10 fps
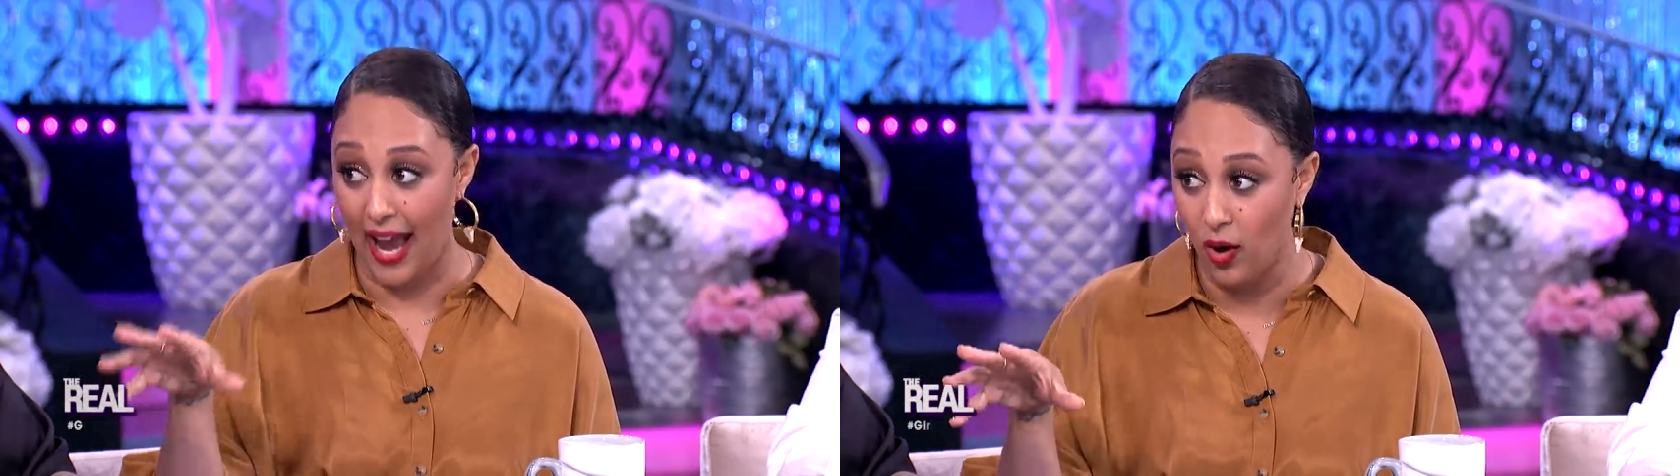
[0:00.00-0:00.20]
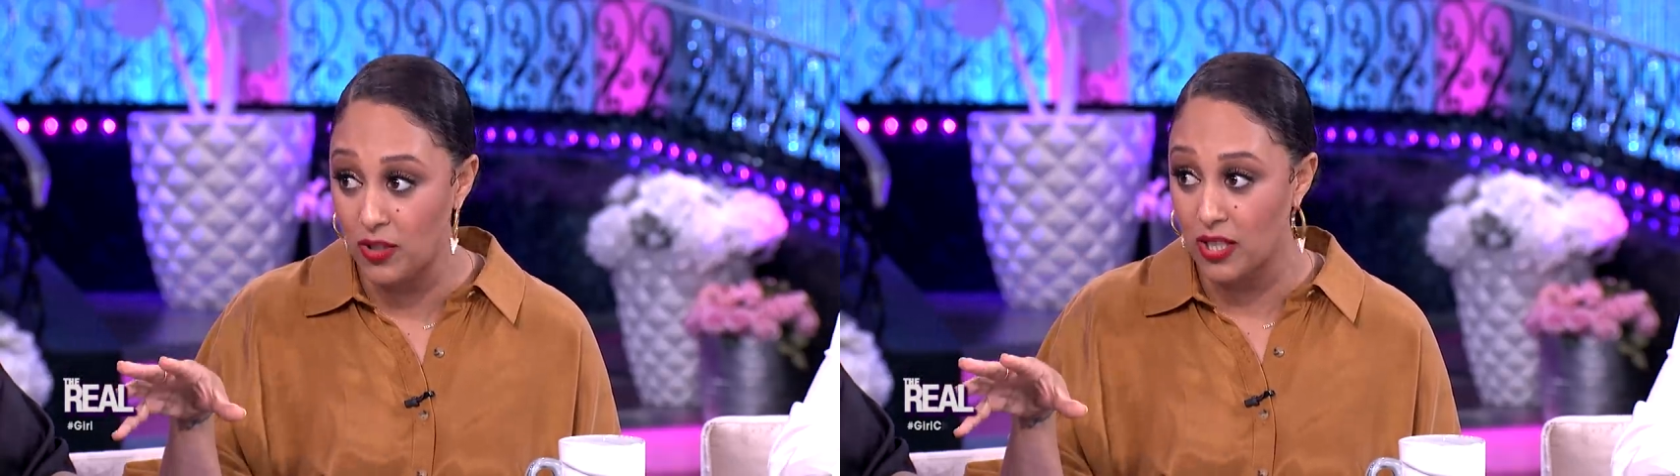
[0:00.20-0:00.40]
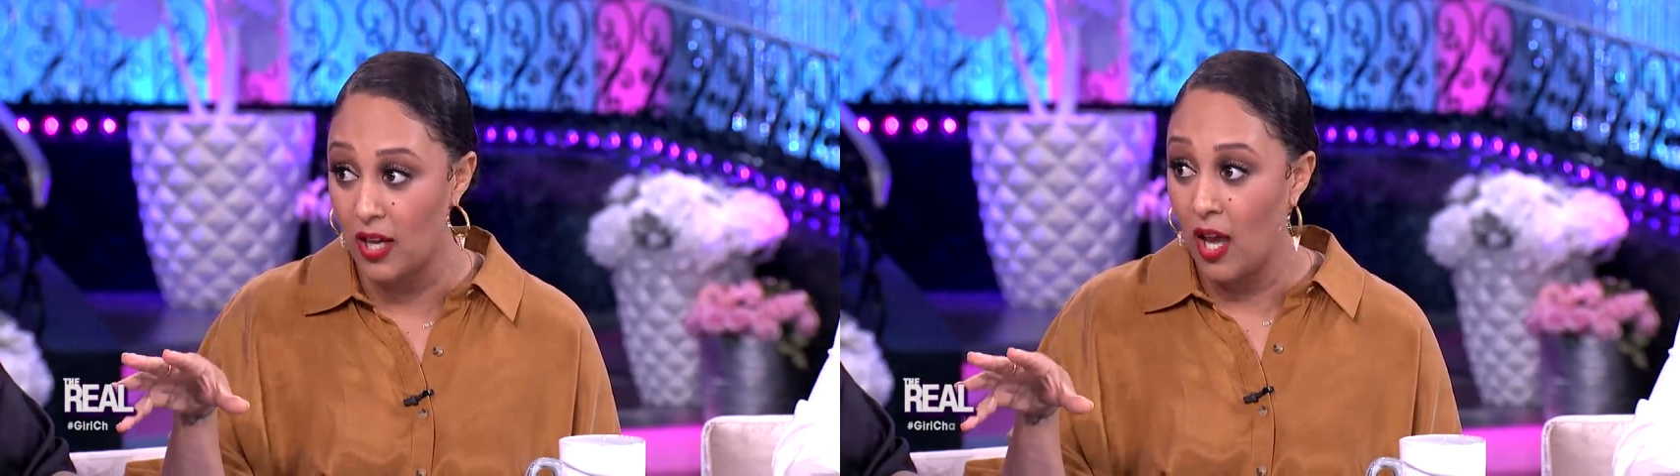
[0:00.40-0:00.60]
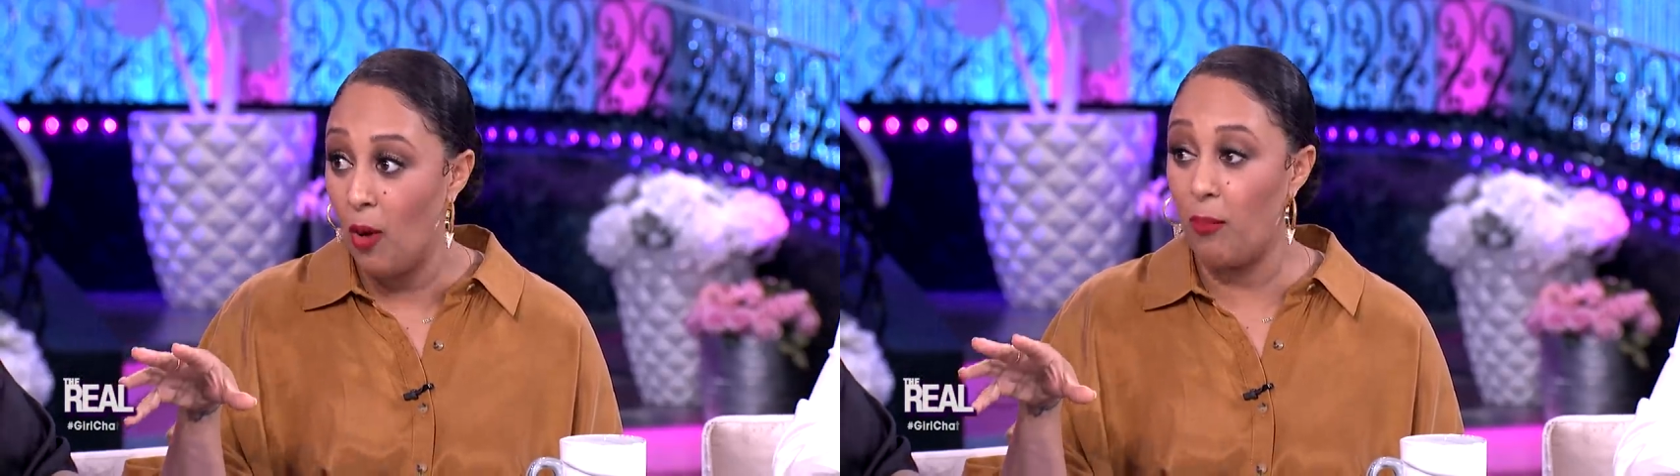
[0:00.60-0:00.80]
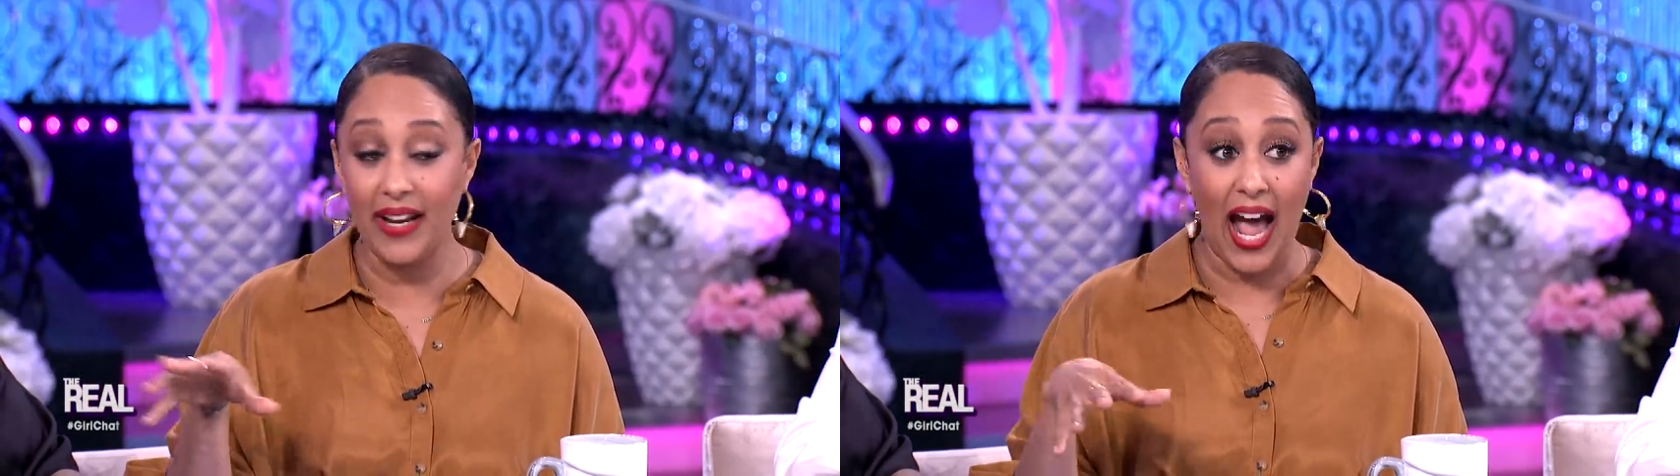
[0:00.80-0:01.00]
out,
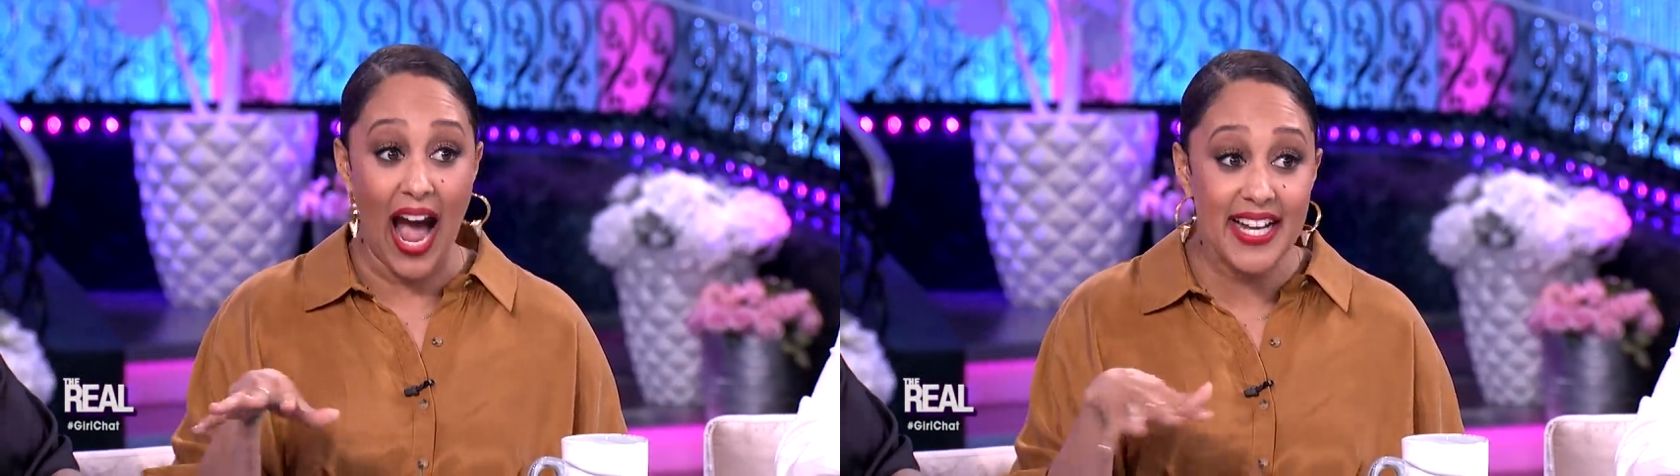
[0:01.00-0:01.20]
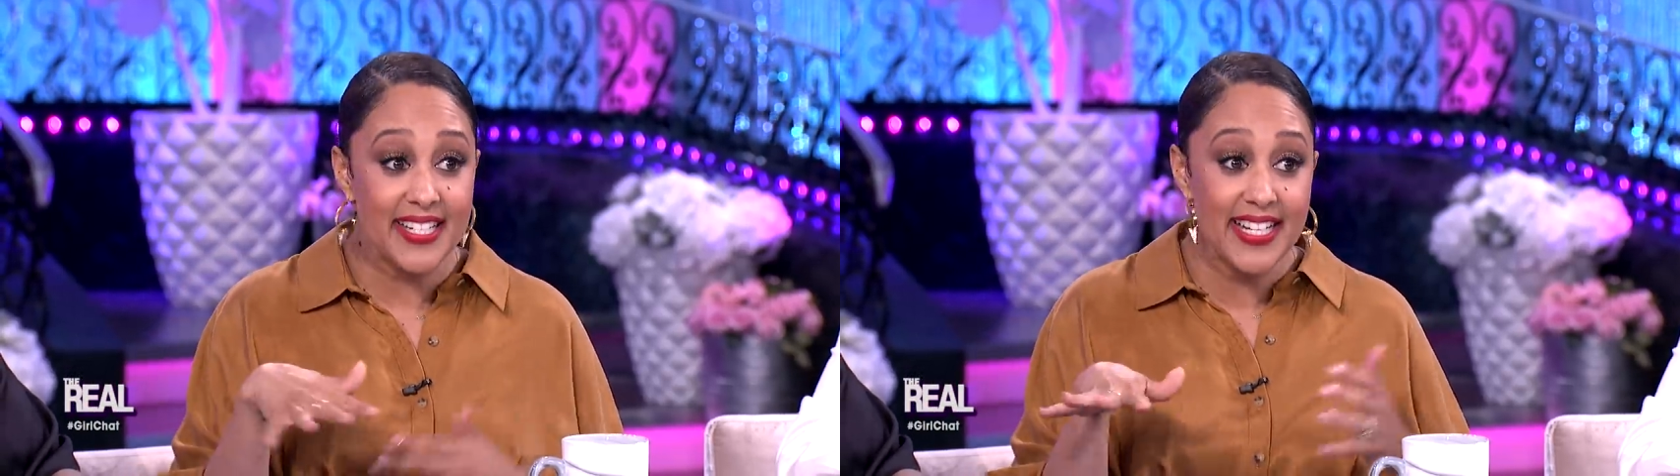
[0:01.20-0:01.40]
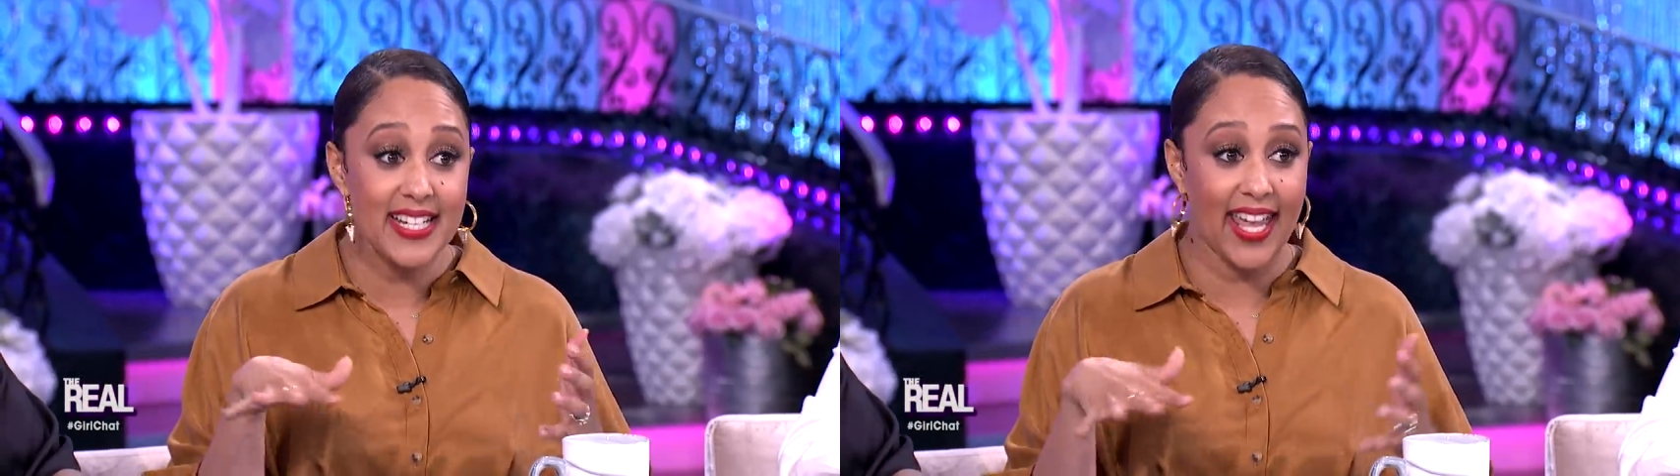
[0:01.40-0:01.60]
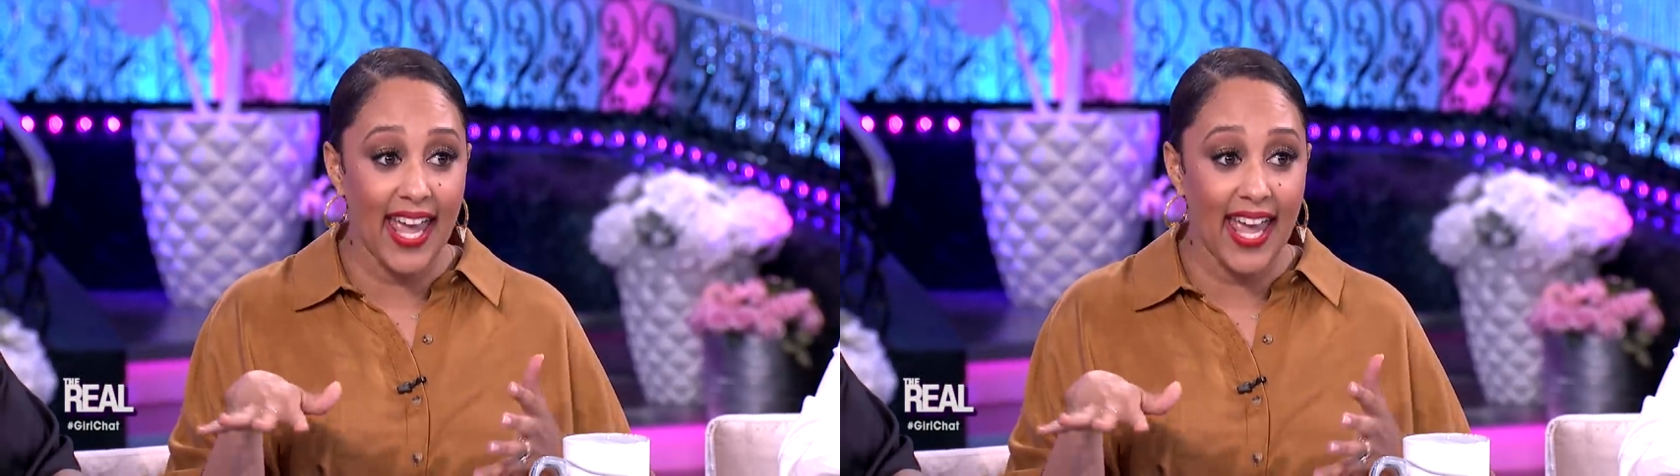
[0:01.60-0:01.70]
but I didn't